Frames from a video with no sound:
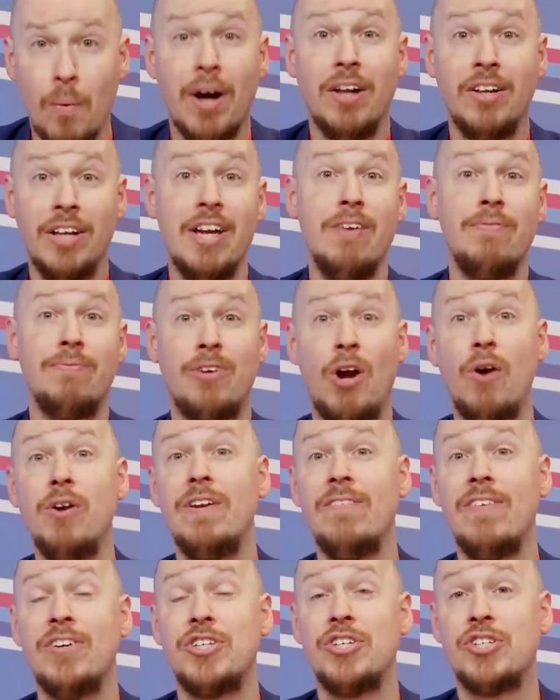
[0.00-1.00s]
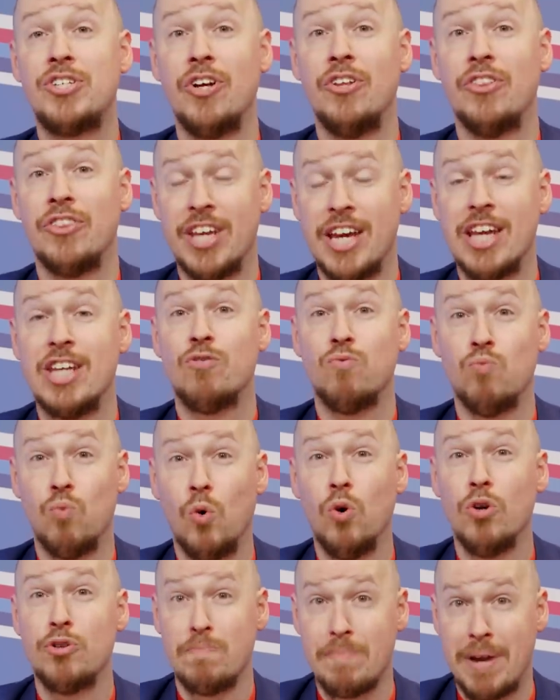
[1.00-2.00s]
Well, if Cody versus Gunther is
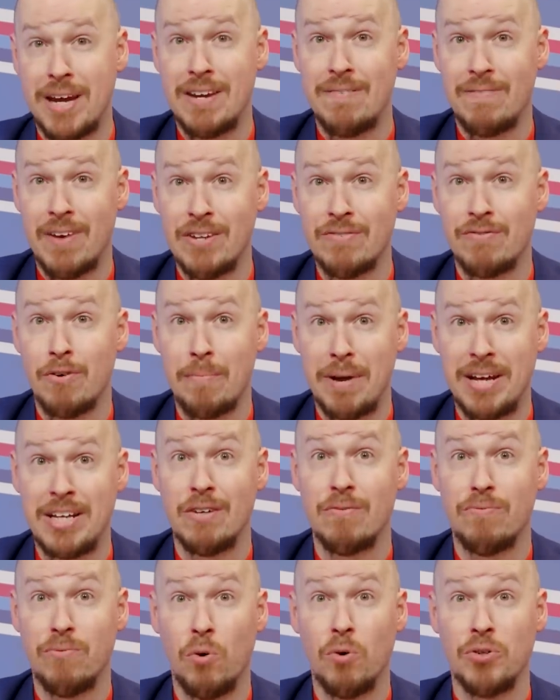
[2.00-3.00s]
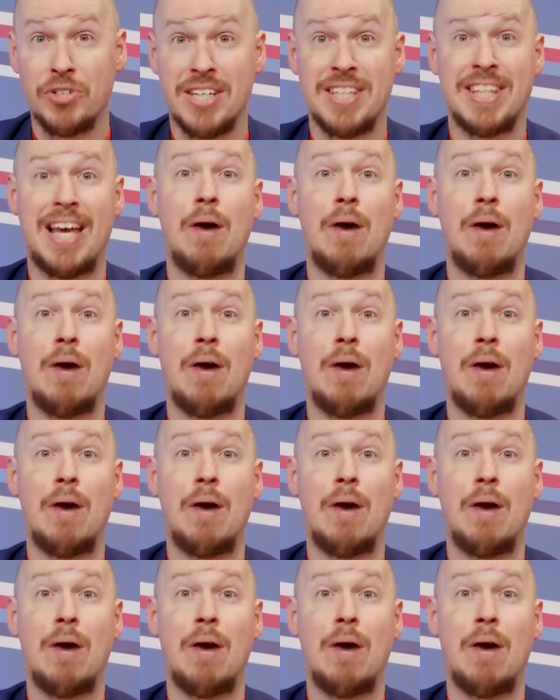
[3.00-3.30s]
Raw's main event for Mania 40,